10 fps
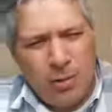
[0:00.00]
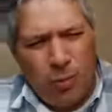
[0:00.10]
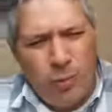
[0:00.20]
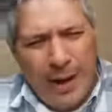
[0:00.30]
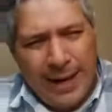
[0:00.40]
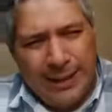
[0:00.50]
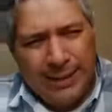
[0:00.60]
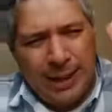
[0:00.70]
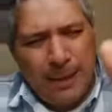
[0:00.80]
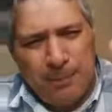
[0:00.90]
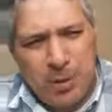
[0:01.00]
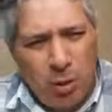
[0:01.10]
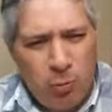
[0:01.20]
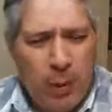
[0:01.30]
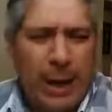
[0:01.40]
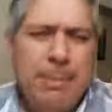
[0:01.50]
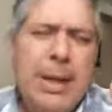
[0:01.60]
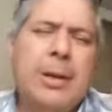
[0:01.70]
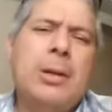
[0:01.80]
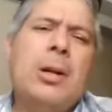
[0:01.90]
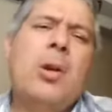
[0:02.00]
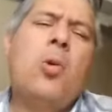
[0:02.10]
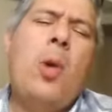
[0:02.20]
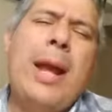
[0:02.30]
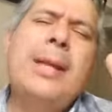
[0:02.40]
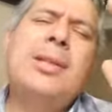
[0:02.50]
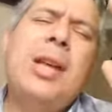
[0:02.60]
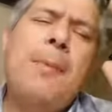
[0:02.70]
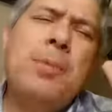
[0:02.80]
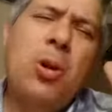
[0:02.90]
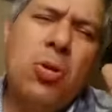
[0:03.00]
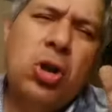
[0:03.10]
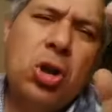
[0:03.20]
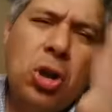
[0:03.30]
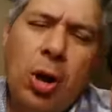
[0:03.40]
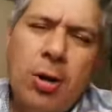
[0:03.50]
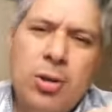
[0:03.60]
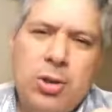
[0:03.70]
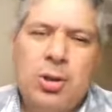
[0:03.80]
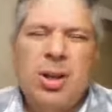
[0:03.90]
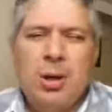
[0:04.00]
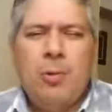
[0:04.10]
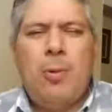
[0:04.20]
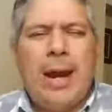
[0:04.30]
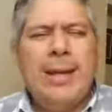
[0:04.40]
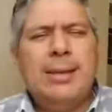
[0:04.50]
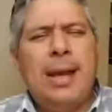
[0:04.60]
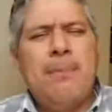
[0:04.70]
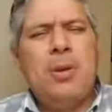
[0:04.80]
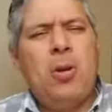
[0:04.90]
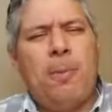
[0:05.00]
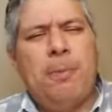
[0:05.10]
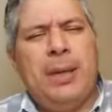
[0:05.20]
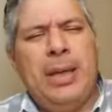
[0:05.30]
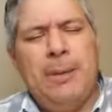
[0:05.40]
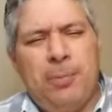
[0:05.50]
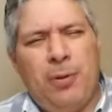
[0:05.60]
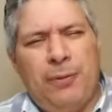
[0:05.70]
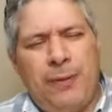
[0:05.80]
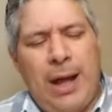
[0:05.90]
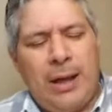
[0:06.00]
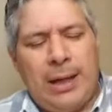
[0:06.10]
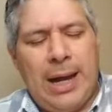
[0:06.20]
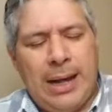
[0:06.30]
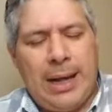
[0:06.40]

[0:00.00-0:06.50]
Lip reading: raise up your remnant. Raise up your church. Raise up your people, Father.